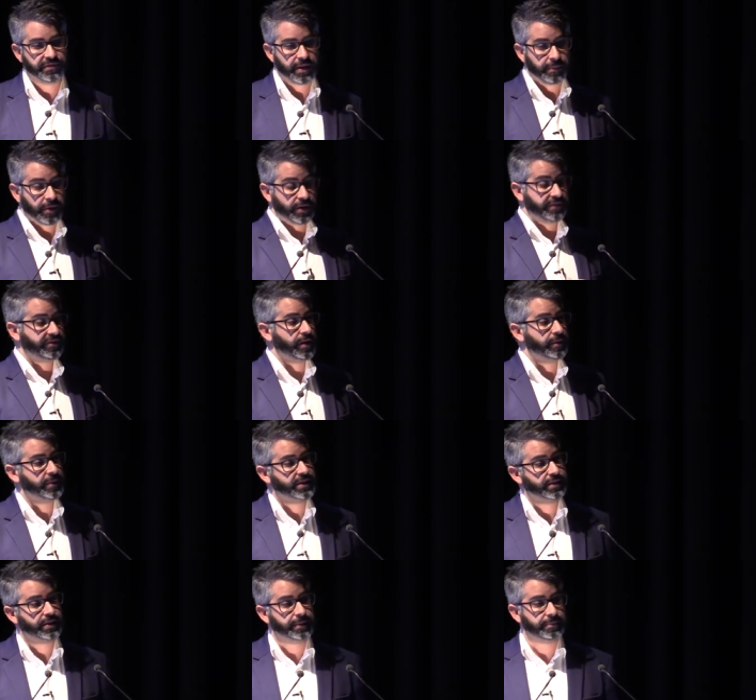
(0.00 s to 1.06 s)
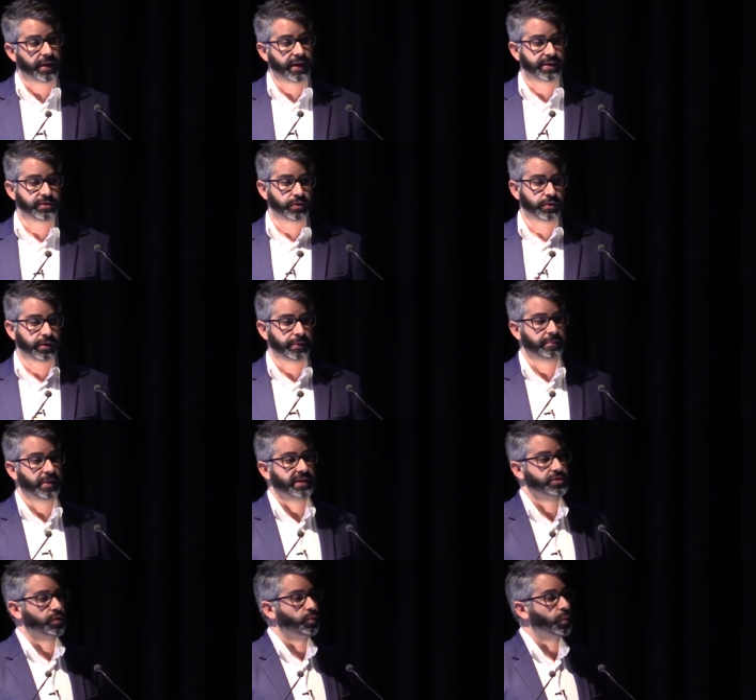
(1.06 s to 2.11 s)
of them are environmental impacts or
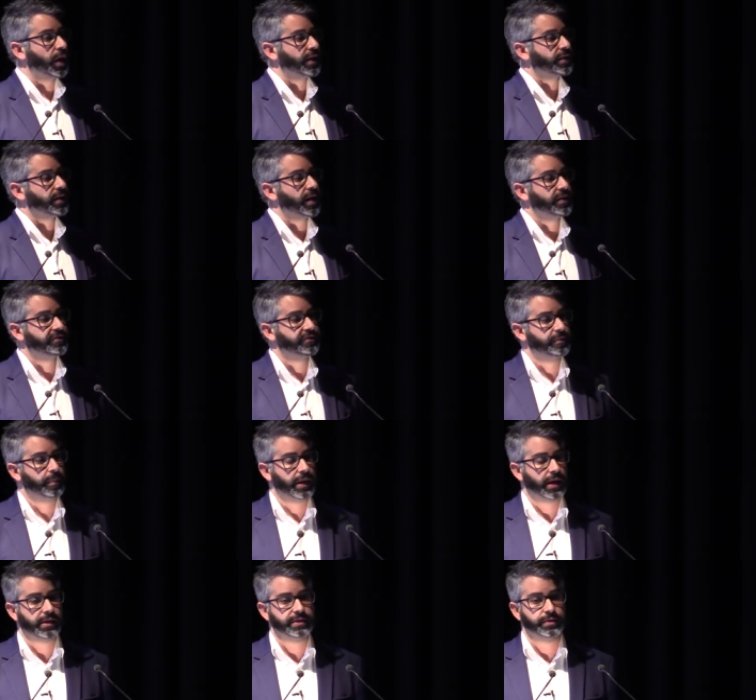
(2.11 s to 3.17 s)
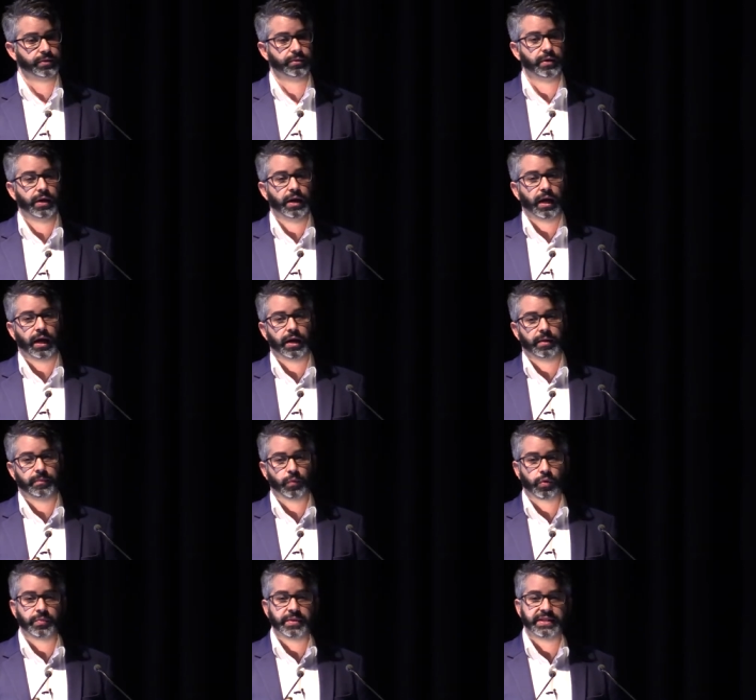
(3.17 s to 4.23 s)
impacts on wildlife, but also
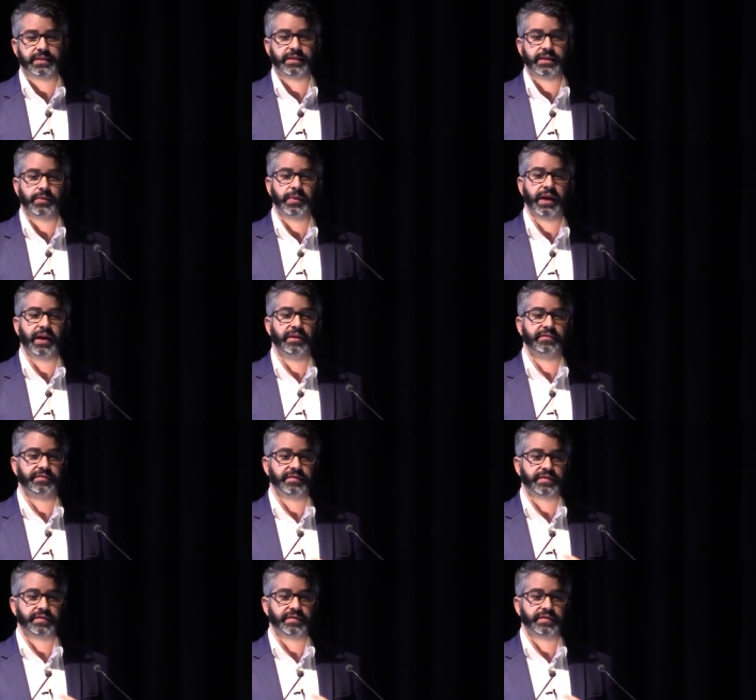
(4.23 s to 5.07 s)
more recently we have